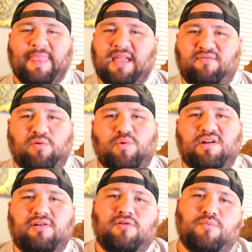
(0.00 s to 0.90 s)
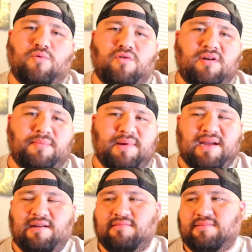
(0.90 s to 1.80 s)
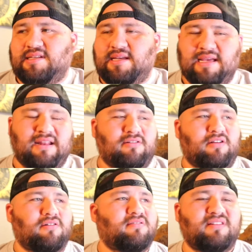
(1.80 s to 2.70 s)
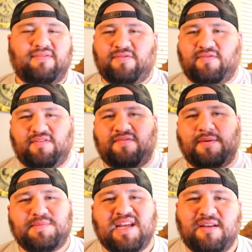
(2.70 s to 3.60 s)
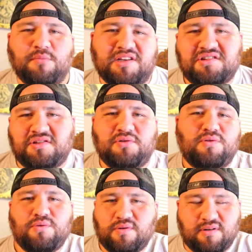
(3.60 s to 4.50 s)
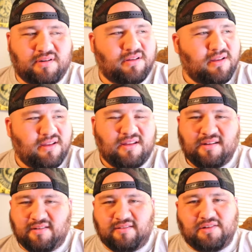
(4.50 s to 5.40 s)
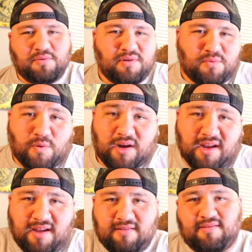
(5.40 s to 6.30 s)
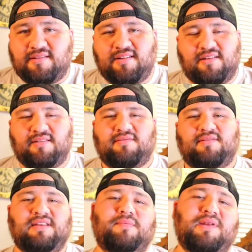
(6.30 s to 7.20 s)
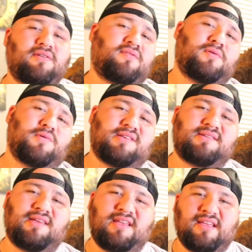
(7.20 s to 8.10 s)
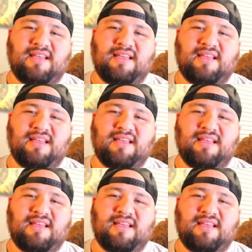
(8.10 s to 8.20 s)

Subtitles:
if you want to know more about, I don't know, if I'm tying my shoe or doing a workout, you know, let me know if you want to see.